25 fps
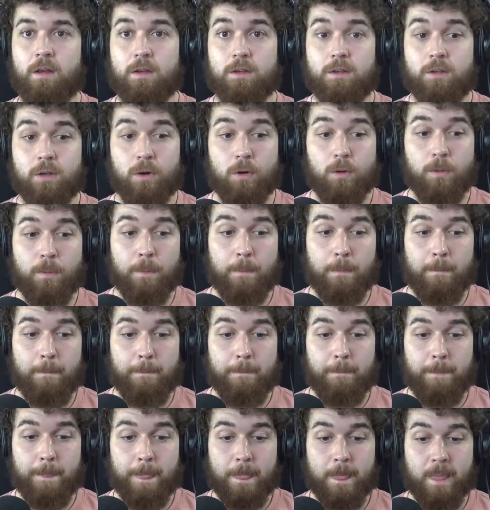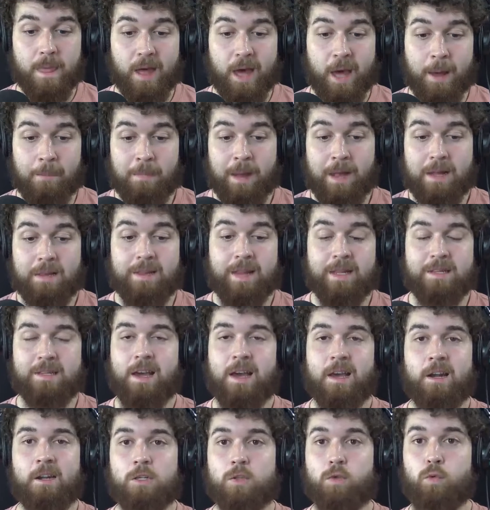So that's not
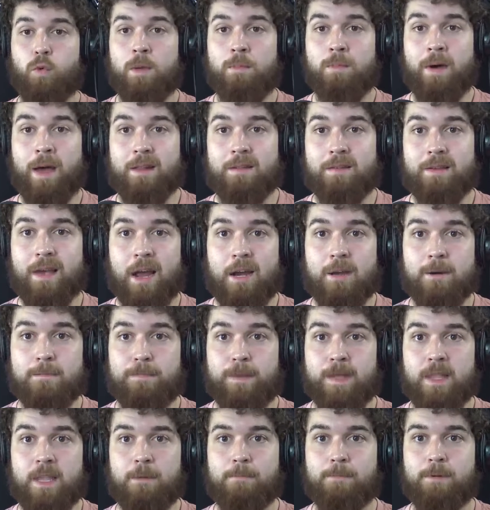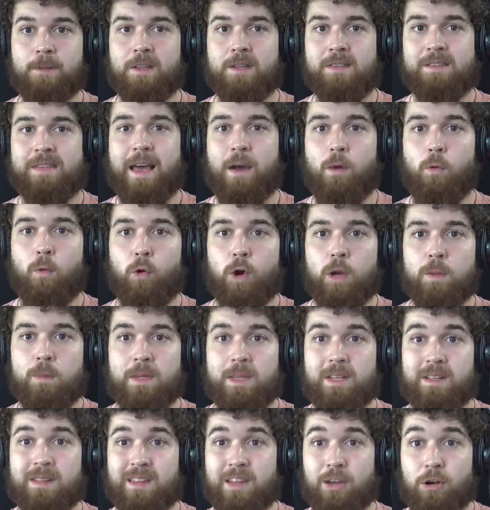going to sway my entire opinion, but does that worry
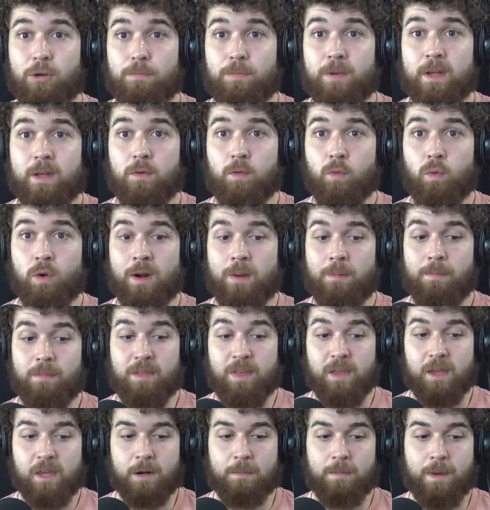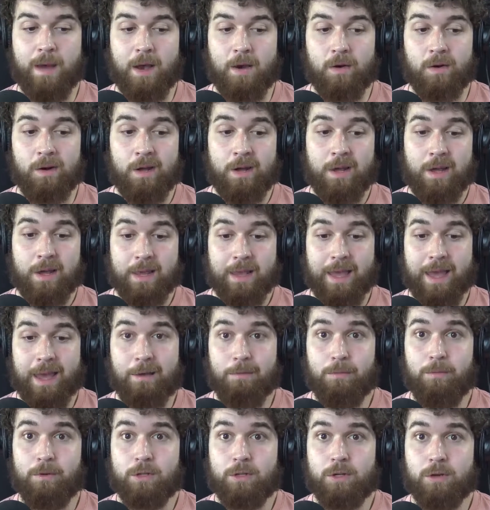me a little bit when I'm thinking about
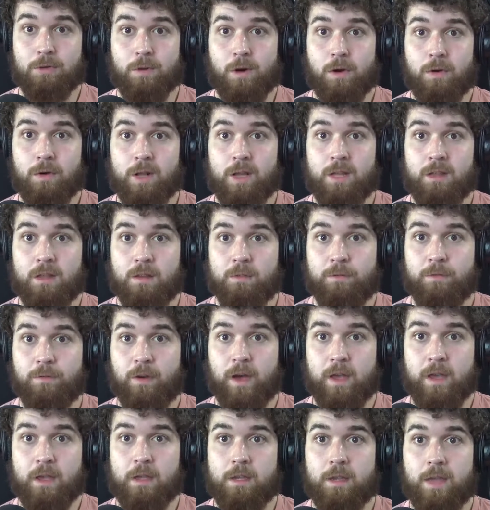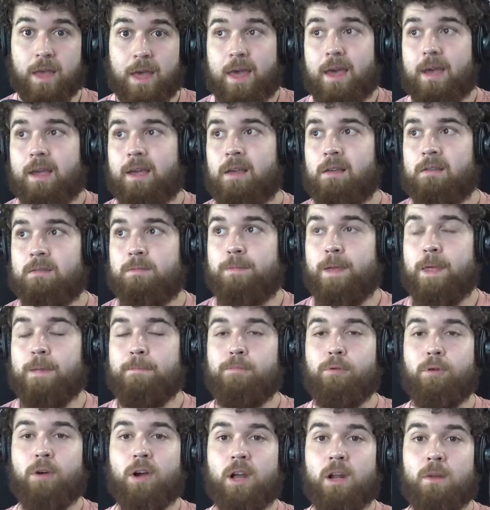Cowboy Cerrone in this fight? Yeah, because
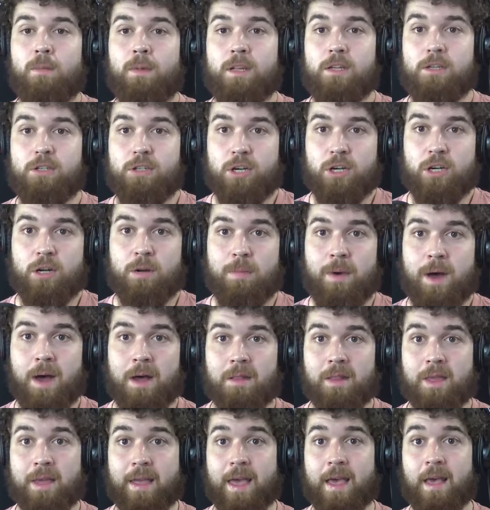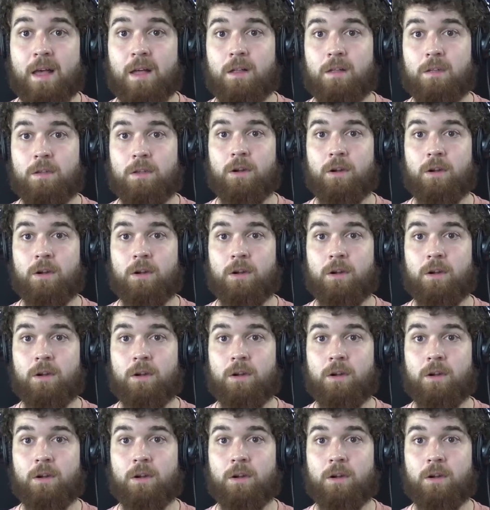people are going to be cheering him on like hell.